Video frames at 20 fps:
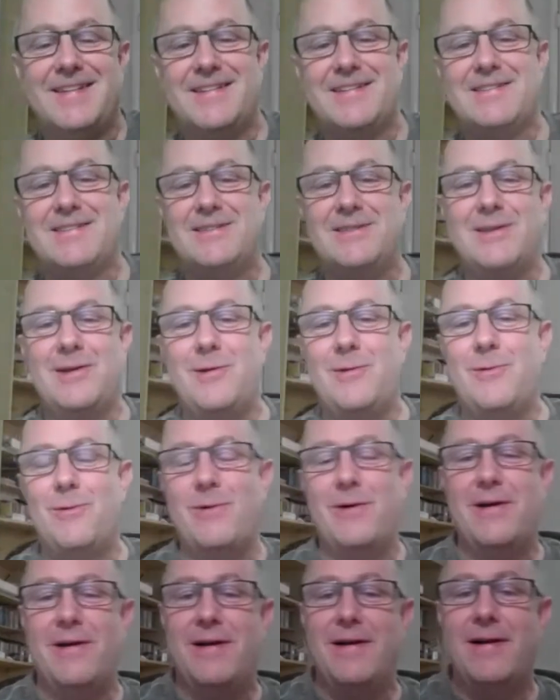
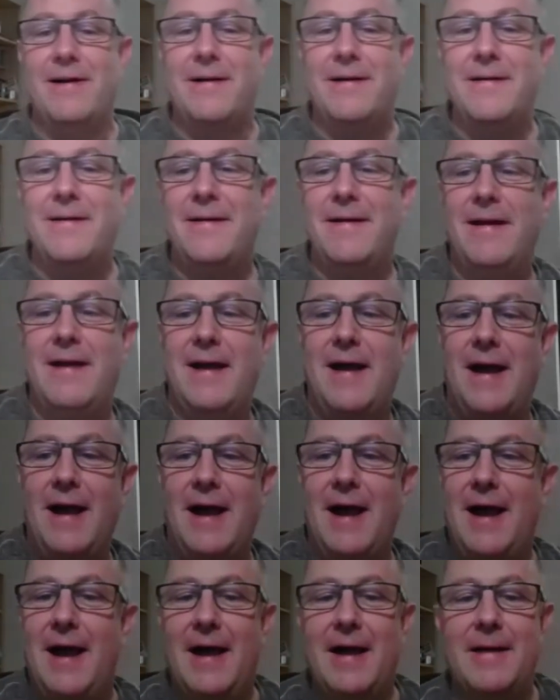So,
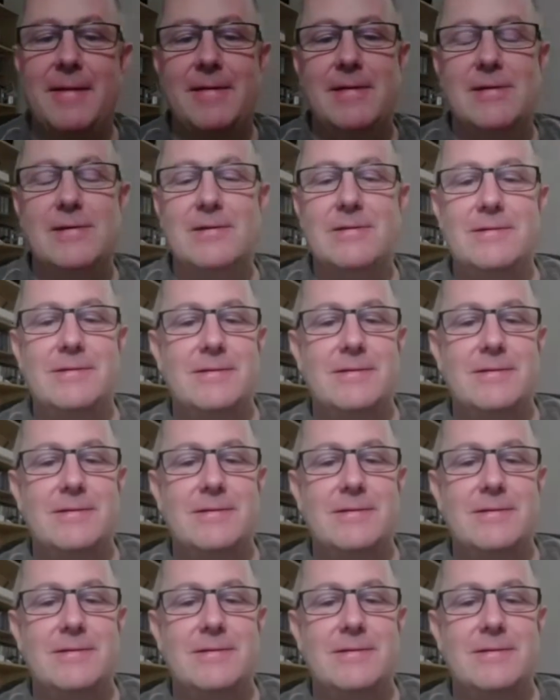I